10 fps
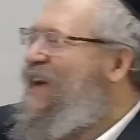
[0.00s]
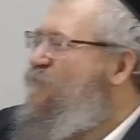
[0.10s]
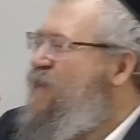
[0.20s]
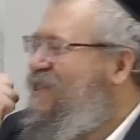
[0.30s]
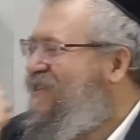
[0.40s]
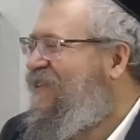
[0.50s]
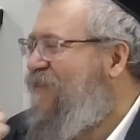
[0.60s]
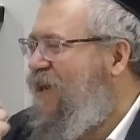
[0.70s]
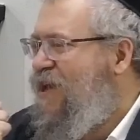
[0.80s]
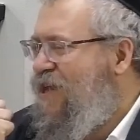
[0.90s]
a soul is
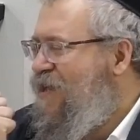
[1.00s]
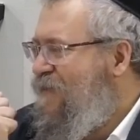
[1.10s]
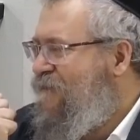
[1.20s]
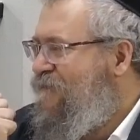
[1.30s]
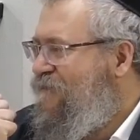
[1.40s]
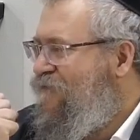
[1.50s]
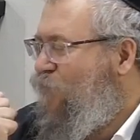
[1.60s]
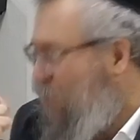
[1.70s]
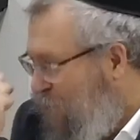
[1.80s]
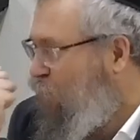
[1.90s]
only in Gehenna for a year,
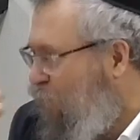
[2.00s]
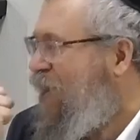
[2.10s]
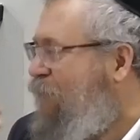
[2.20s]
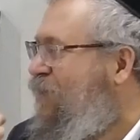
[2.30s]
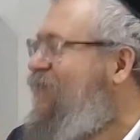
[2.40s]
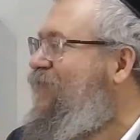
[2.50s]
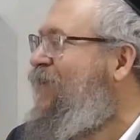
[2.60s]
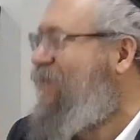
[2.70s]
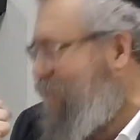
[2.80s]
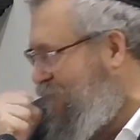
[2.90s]

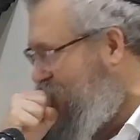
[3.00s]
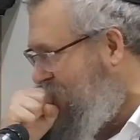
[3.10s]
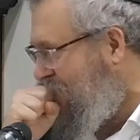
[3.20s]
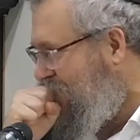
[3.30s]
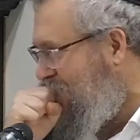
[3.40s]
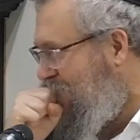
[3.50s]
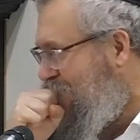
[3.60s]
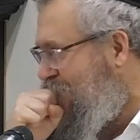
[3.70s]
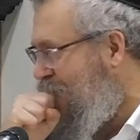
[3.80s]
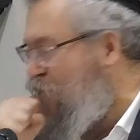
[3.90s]
maximum. He was in Gehenna
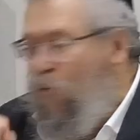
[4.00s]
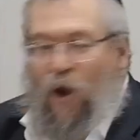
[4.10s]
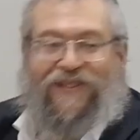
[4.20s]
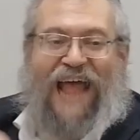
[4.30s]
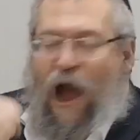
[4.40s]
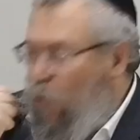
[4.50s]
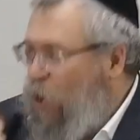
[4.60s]
for over 100 more,